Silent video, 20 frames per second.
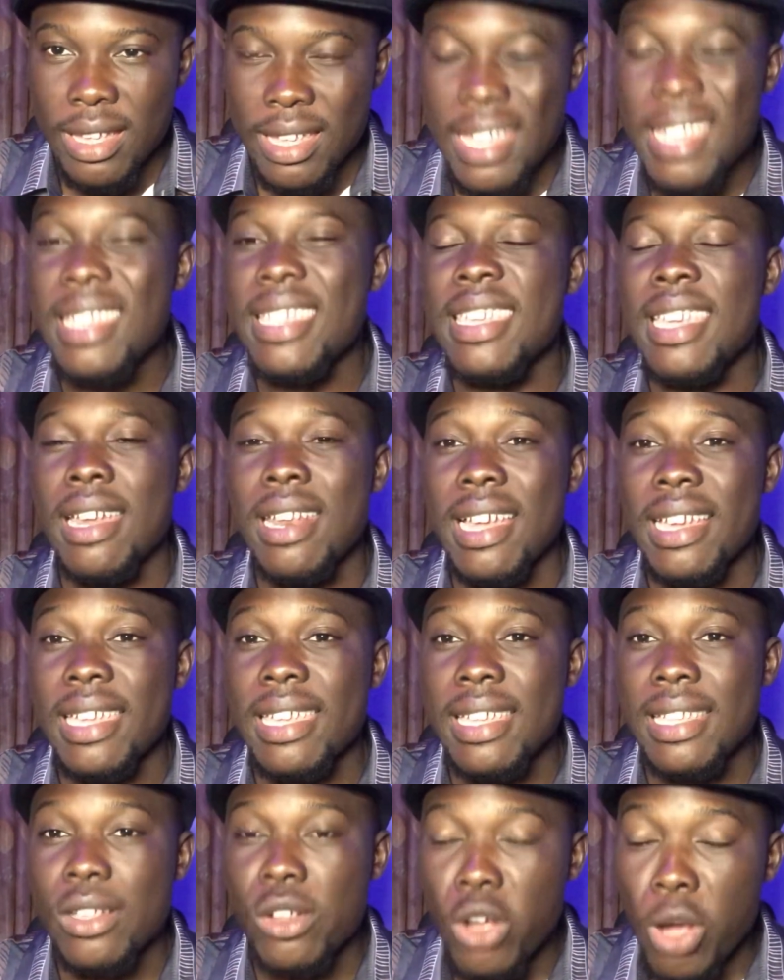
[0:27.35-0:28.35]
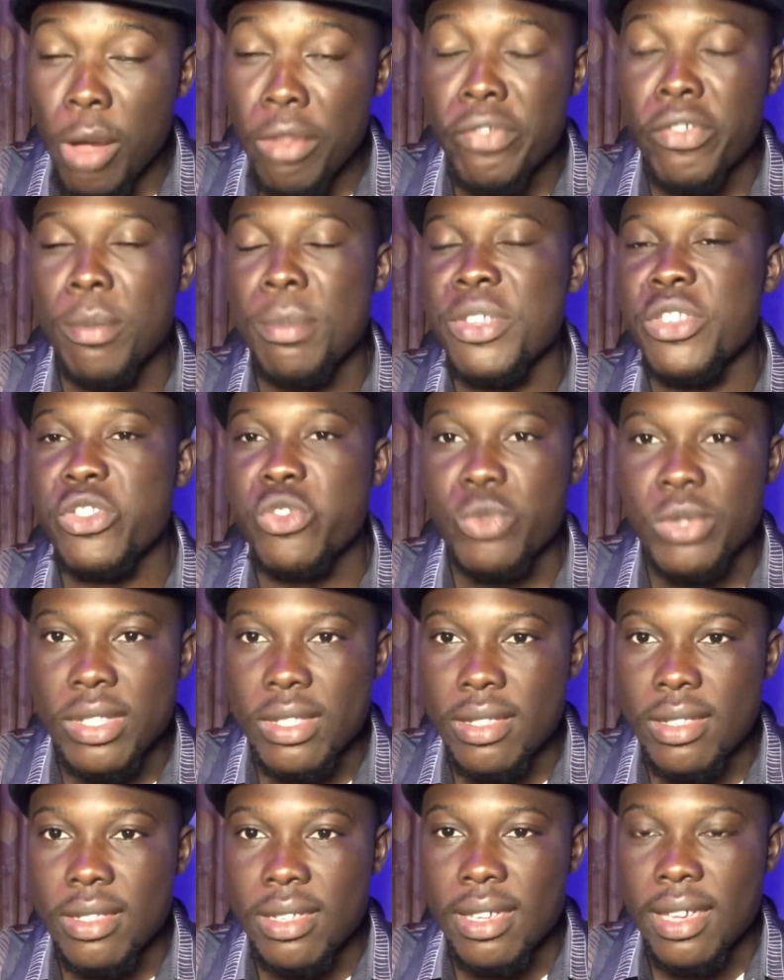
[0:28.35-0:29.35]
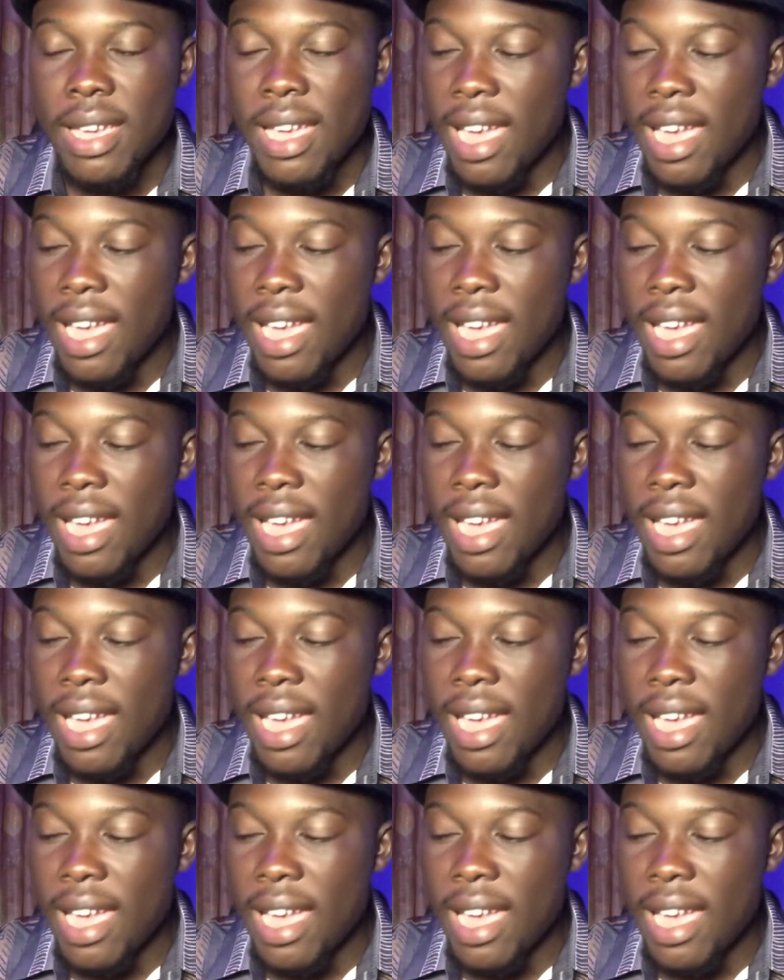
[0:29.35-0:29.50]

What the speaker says: a girl that comes from the streets.